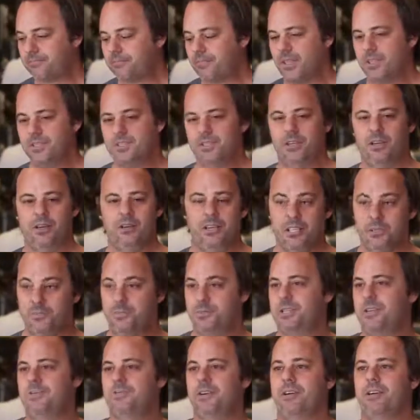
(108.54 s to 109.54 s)
So in
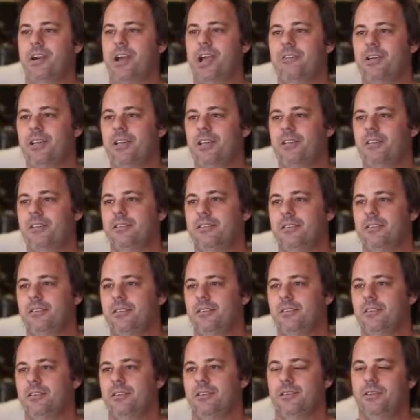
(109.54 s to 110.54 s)
specific gravity,
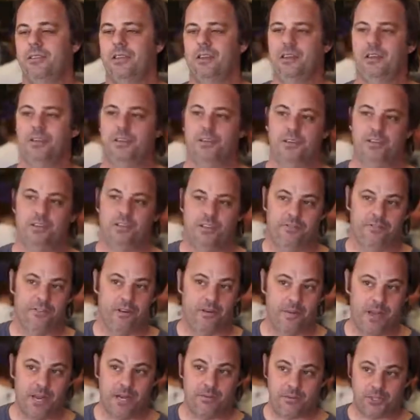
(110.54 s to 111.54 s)
the
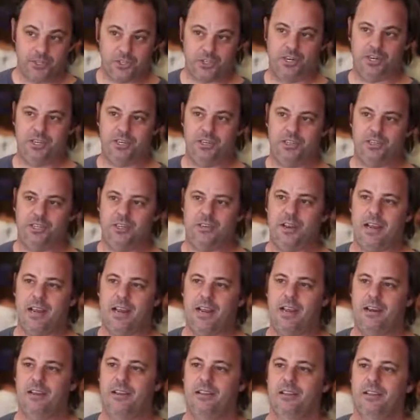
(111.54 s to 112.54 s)
fermentable sugars you
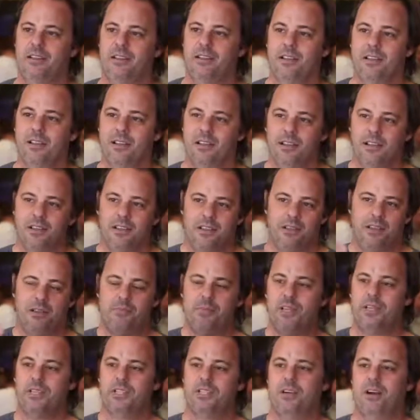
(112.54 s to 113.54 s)
add, you
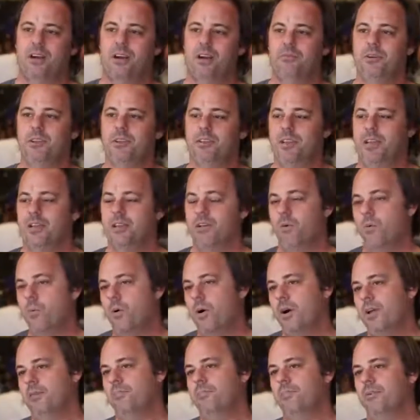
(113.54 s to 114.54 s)
may start with like a
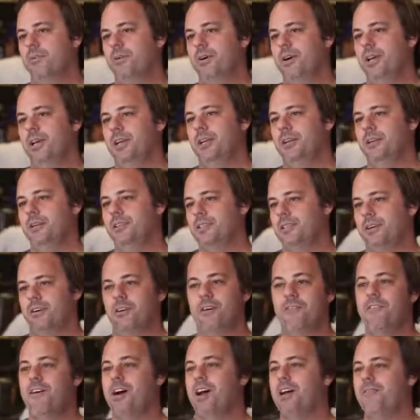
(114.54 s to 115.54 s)

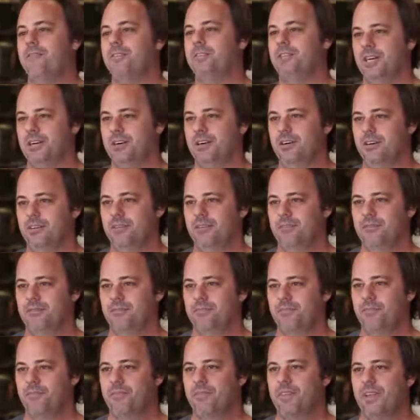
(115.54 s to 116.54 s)
1.050,
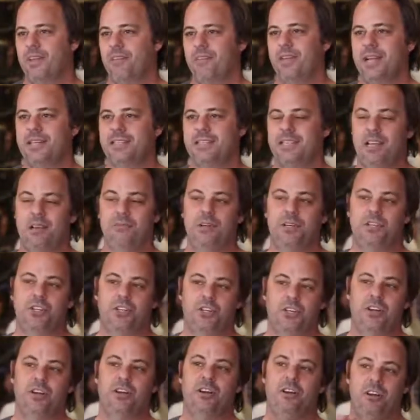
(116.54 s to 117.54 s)
and that's how much
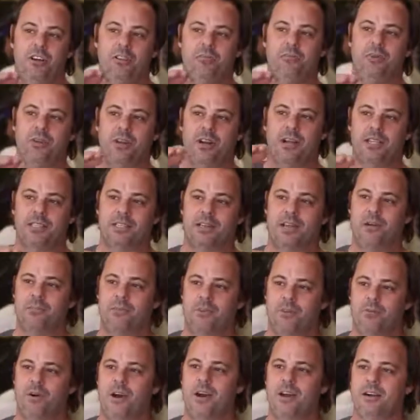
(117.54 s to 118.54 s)
sugar you put on top of
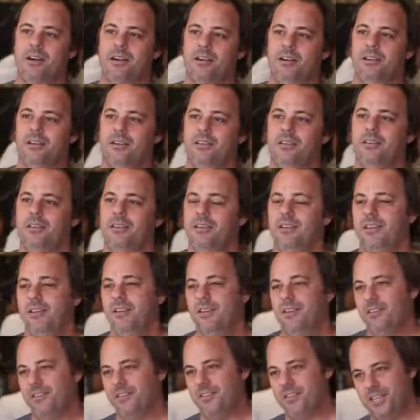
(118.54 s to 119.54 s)
the water.
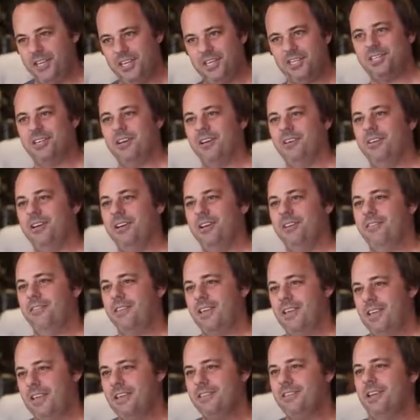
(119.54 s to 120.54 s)
When the yeast go in,
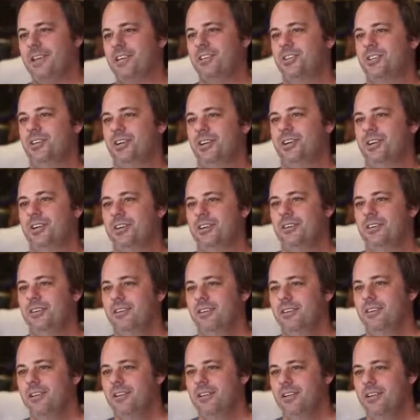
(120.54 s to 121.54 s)
they eat that sugar.
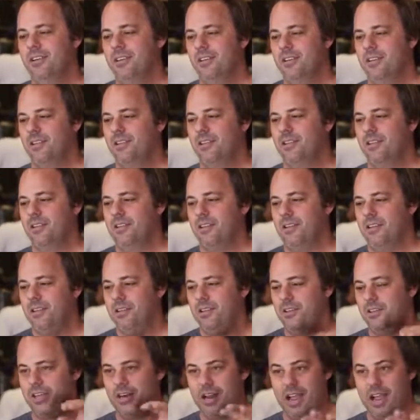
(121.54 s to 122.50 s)
You get